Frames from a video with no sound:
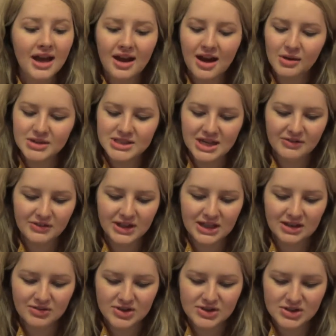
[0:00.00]
yeah, I will definitely
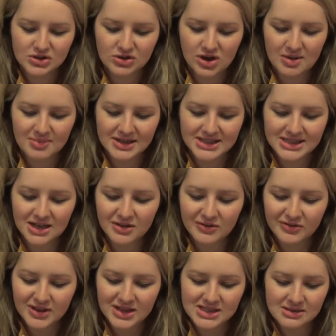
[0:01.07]
give those a try
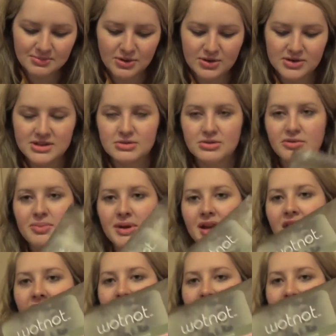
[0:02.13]
myself. They're supposed to have been